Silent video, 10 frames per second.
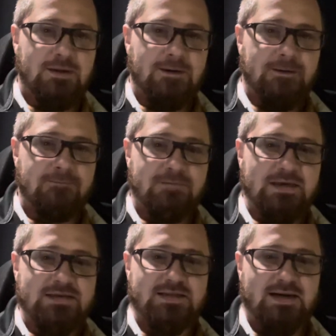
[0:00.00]
um,
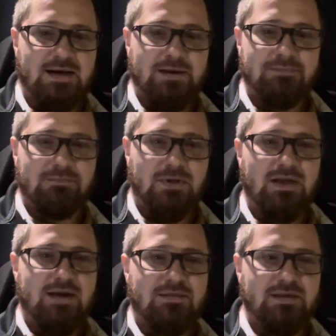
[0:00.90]
things that I, a
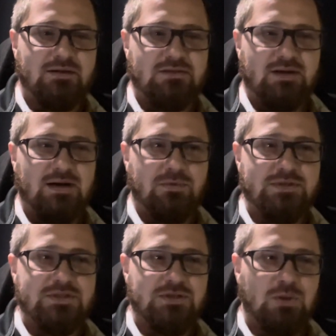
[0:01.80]
lot of things that I
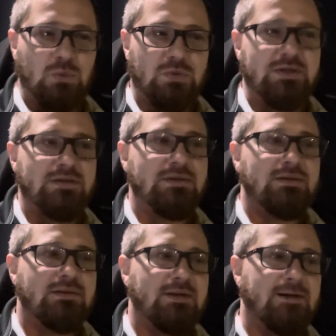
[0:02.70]
wasn't told.
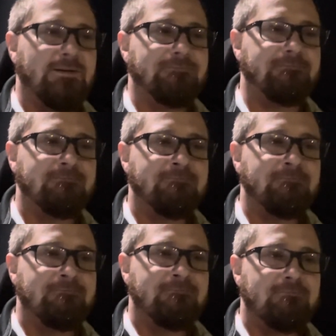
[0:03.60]
Um,
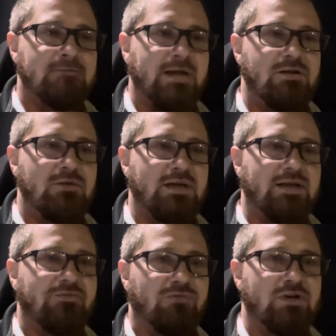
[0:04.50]
yeah, you can
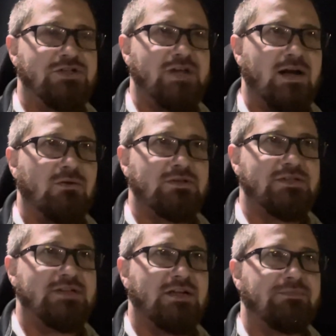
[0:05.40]
get free showers
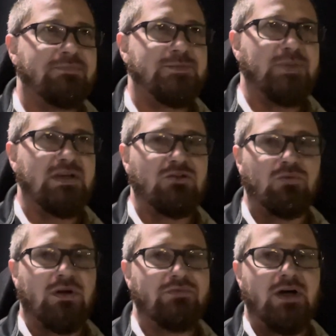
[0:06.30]
instead of spending
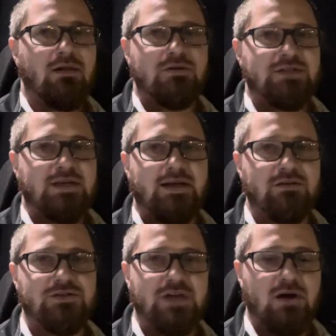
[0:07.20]
$12 a day
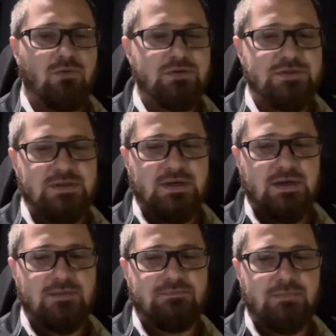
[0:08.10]
on showers.
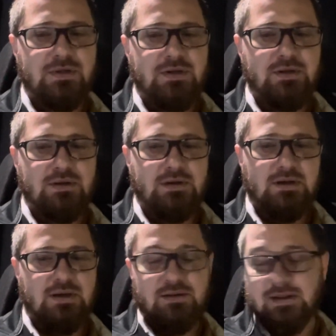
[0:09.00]
Uh,
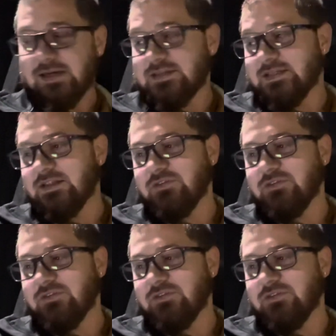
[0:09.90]
uh, like I said, the